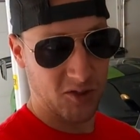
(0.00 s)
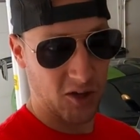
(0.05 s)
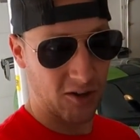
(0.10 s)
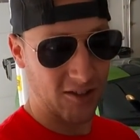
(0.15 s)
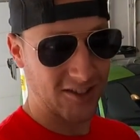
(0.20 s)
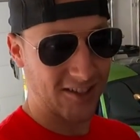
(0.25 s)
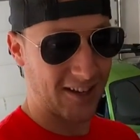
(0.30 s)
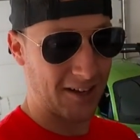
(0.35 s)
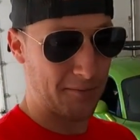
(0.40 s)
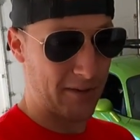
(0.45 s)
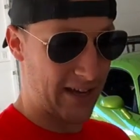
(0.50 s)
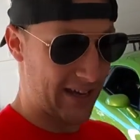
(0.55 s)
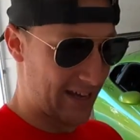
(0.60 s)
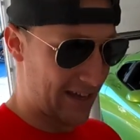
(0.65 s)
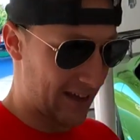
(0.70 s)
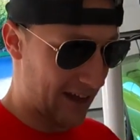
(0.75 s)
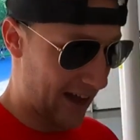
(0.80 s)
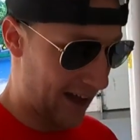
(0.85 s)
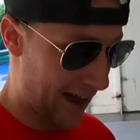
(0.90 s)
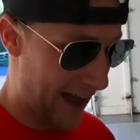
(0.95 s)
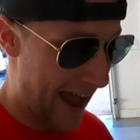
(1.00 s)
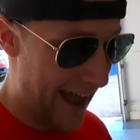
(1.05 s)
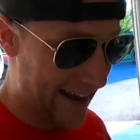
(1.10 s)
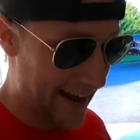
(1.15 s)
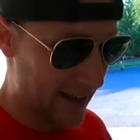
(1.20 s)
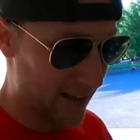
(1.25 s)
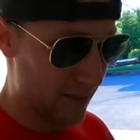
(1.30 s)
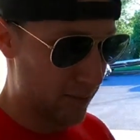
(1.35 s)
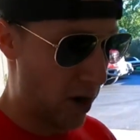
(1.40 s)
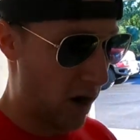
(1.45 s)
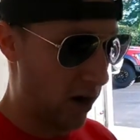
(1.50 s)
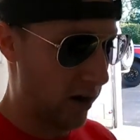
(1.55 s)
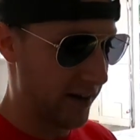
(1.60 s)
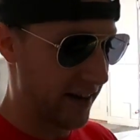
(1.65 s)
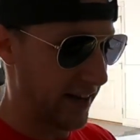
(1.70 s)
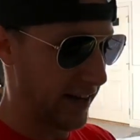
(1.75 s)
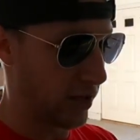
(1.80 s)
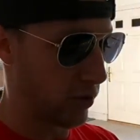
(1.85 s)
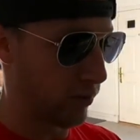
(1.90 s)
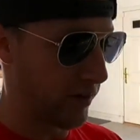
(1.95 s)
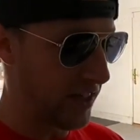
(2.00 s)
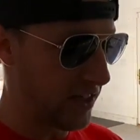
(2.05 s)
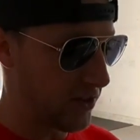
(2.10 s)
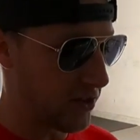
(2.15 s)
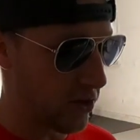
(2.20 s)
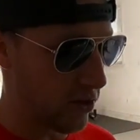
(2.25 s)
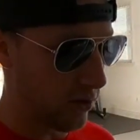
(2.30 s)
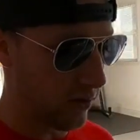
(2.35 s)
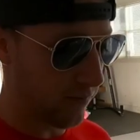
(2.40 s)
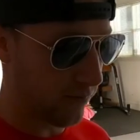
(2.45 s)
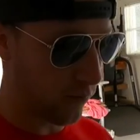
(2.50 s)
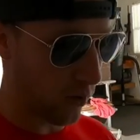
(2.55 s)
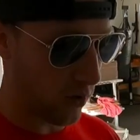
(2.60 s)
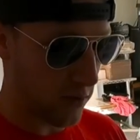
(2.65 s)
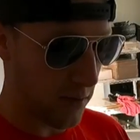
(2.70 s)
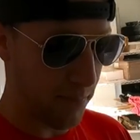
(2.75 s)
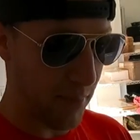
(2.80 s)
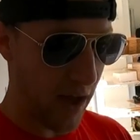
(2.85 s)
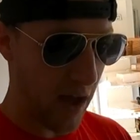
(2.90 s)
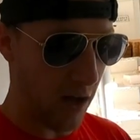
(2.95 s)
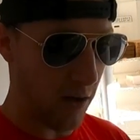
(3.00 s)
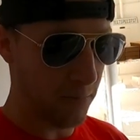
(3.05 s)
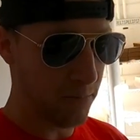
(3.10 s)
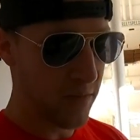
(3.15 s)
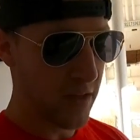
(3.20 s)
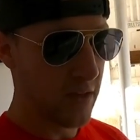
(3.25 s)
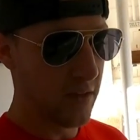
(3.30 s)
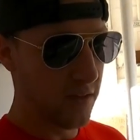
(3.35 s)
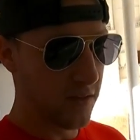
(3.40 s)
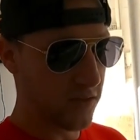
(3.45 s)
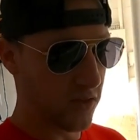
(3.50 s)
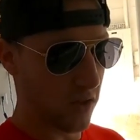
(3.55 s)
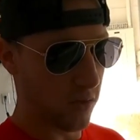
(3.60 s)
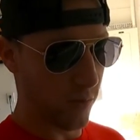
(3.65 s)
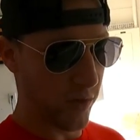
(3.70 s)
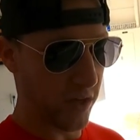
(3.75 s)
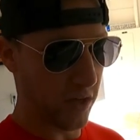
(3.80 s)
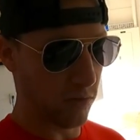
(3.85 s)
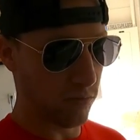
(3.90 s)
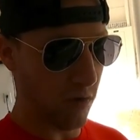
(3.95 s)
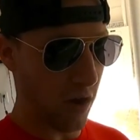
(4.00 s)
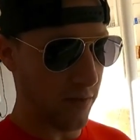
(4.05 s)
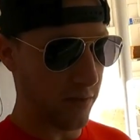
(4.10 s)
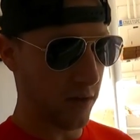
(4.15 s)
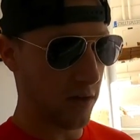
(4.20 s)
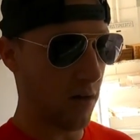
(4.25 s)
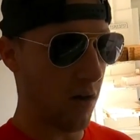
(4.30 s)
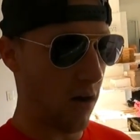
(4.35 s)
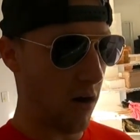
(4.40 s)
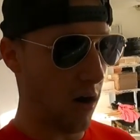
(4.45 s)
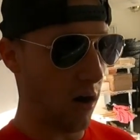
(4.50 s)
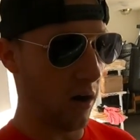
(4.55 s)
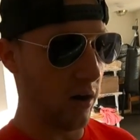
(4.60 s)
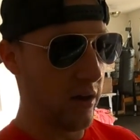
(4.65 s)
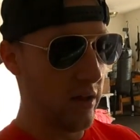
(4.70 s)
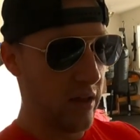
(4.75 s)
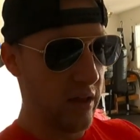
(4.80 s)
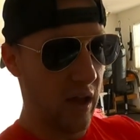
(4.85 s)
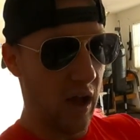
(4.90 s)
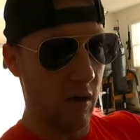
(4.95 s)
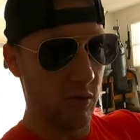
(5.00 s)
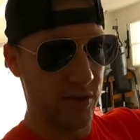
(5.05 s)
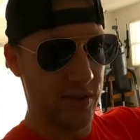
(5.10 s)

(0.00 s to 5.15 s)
So it's gonna be uh, at LMR getting a retune for the bell so that we can run the car uh,